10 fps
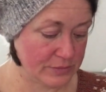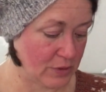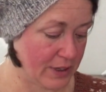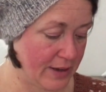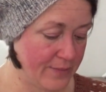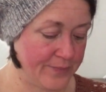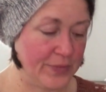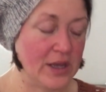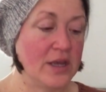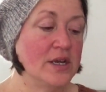Okay,
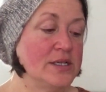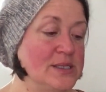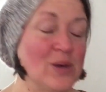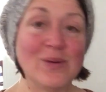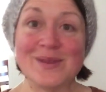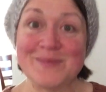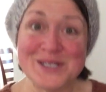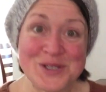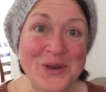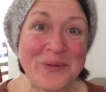so let me
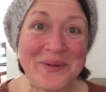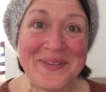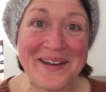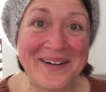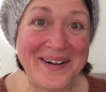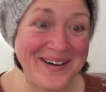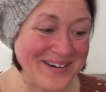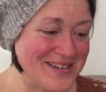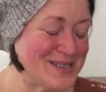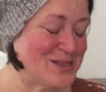show you what they
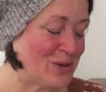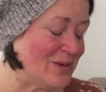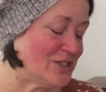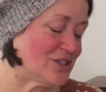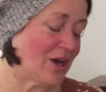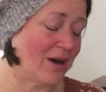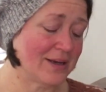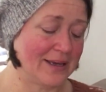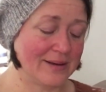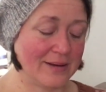are. There's so much
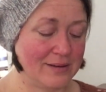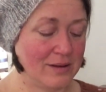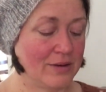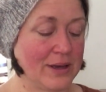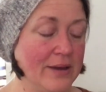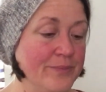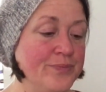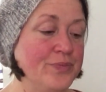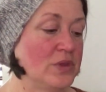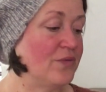talking. Okay,
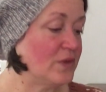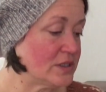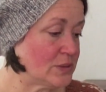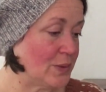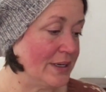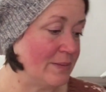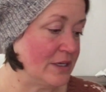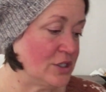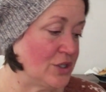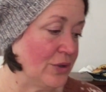the first one I'm going
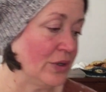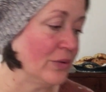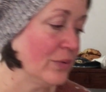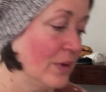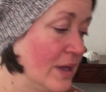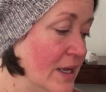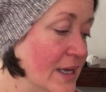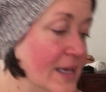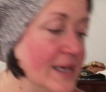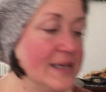to show you
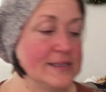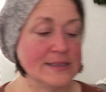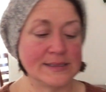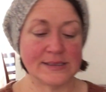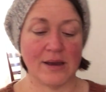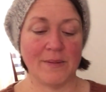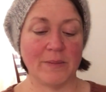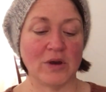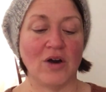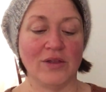is,
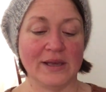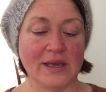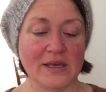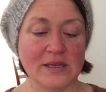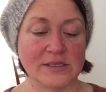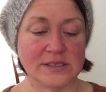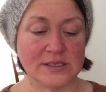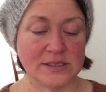I'm calling it